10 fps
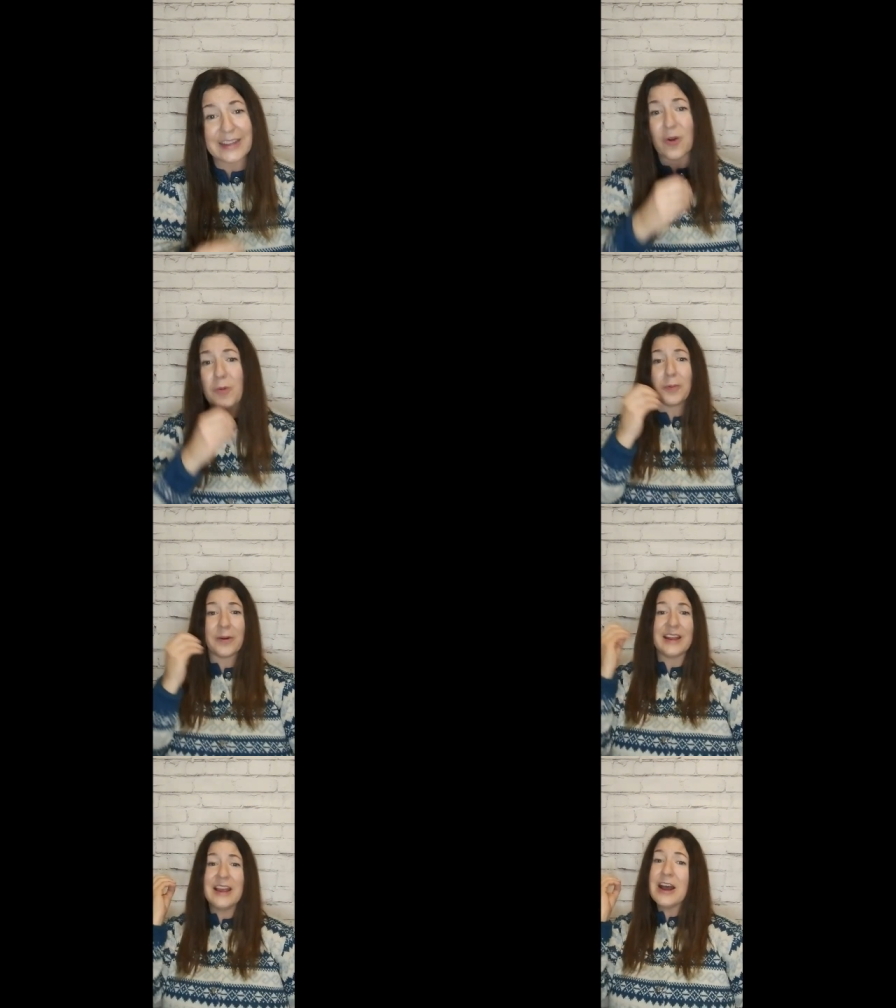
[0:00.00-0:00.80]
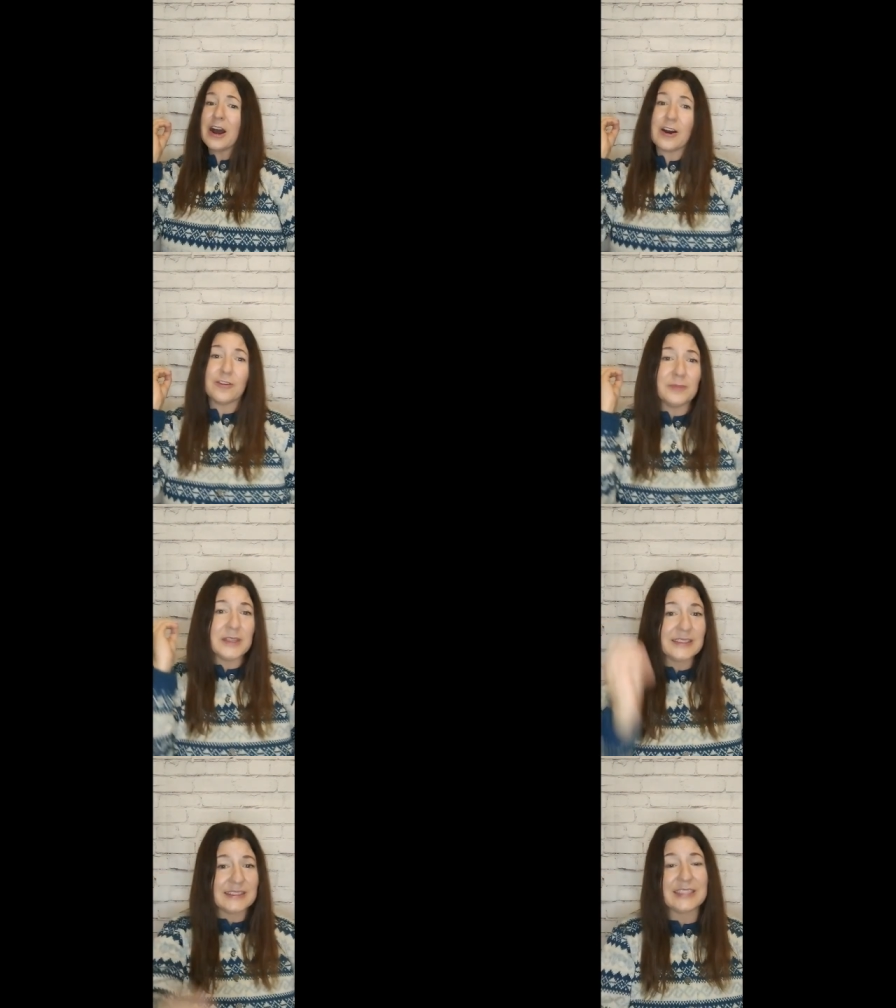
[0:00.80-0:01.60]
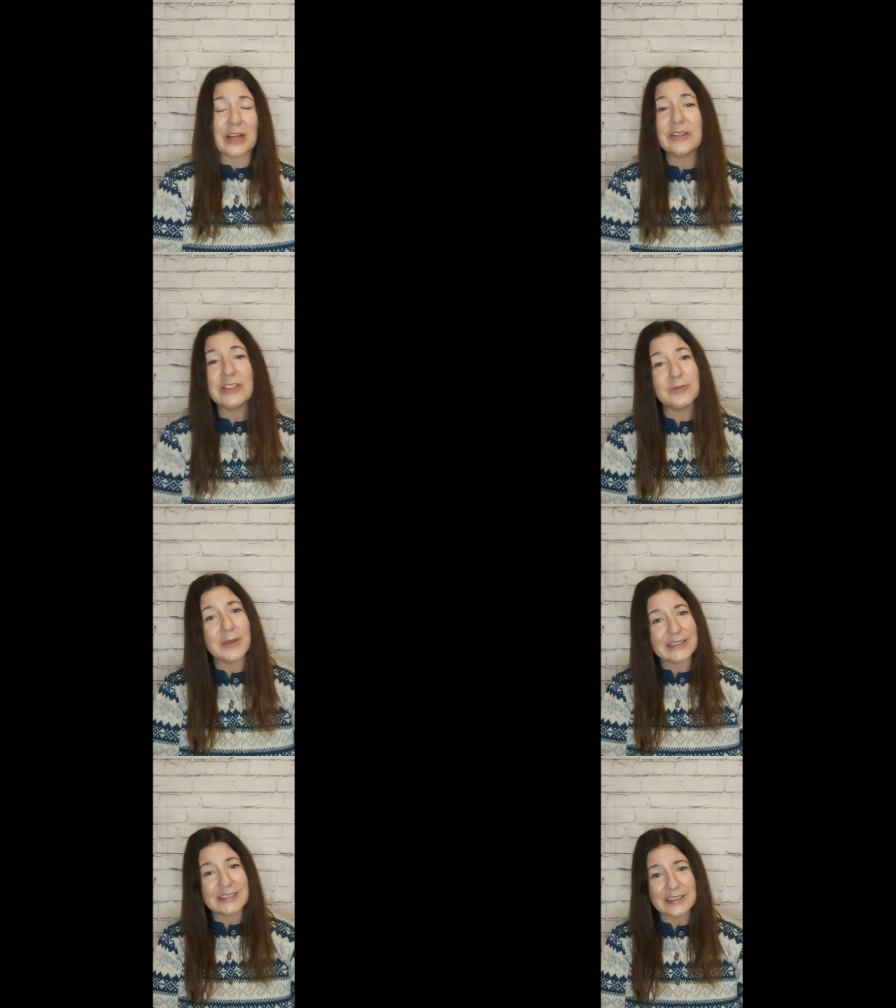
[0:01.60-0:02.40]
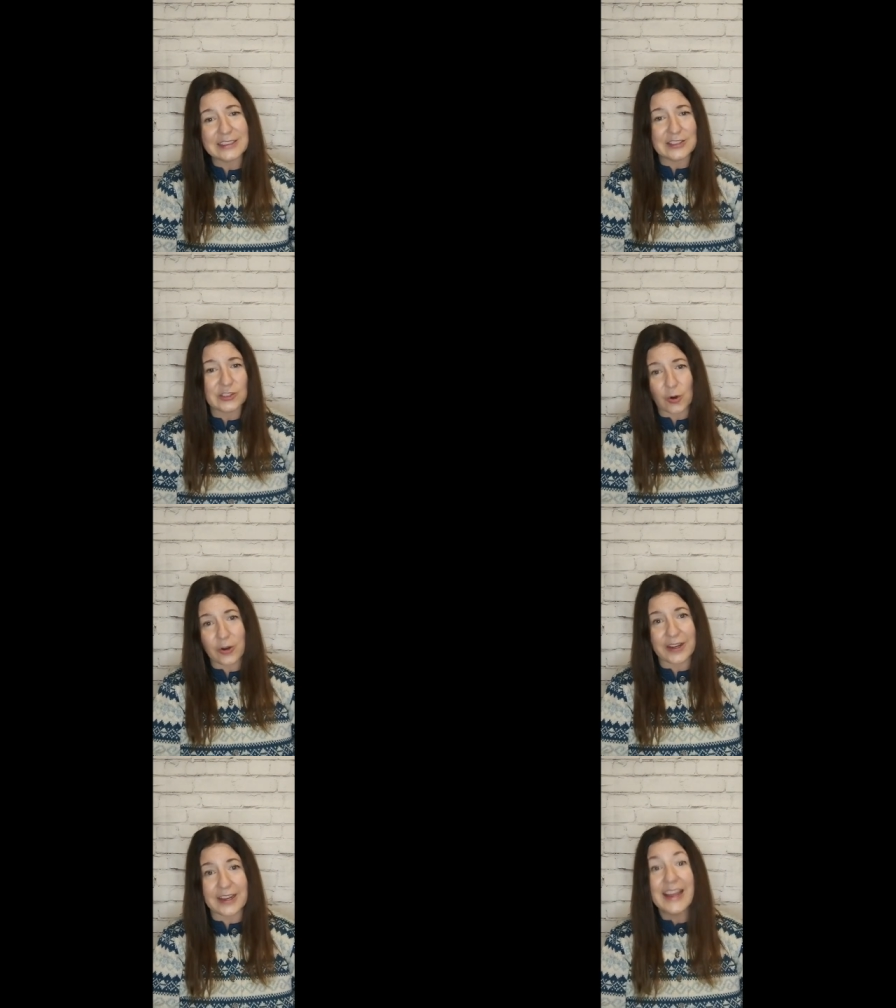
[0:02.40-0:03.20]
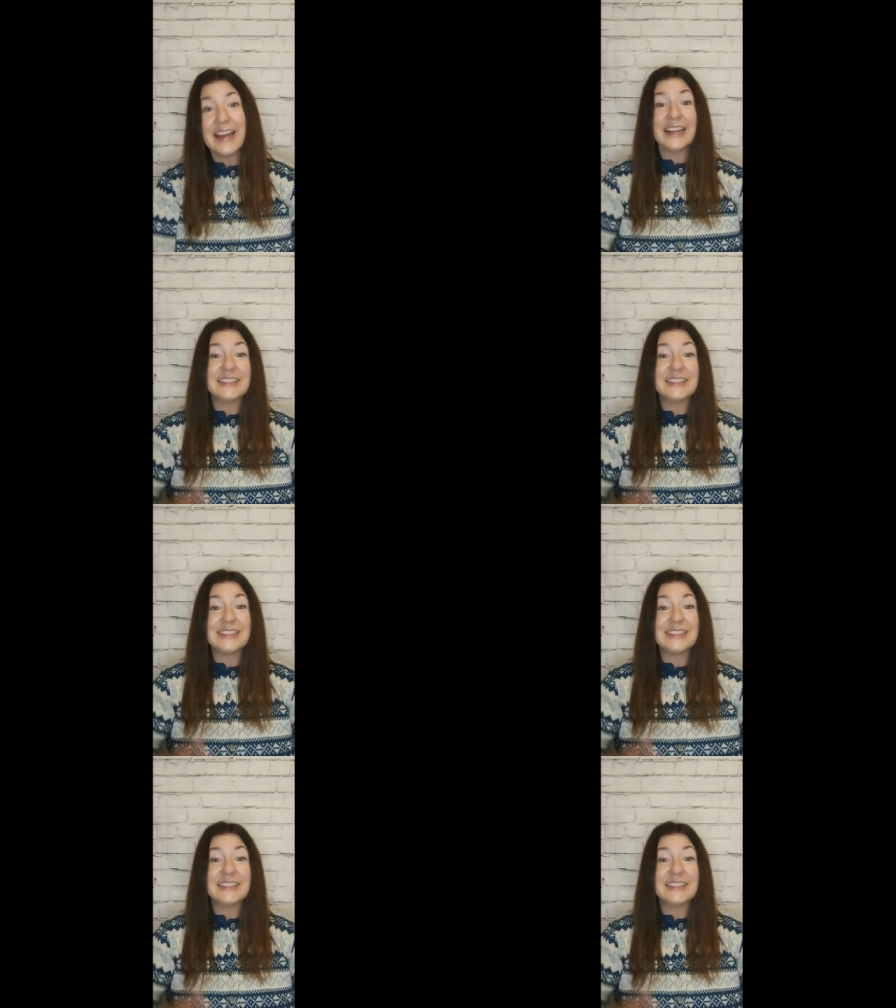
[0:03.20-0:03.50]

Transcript: And the whole point of me telling you my silly story